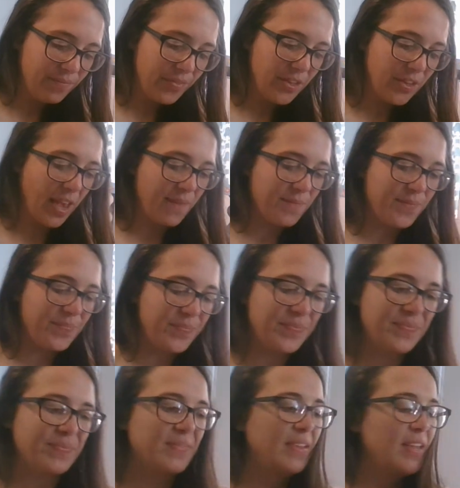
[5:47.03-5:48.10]
Okay,
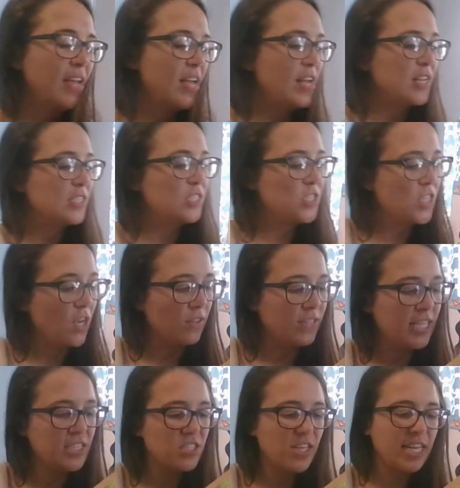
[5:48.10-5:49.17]
so
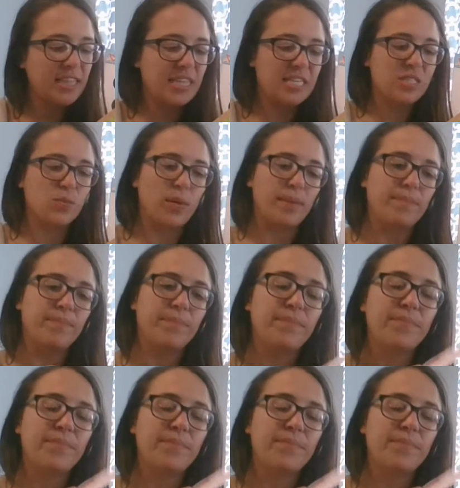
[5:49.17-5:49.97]
let's look at this one.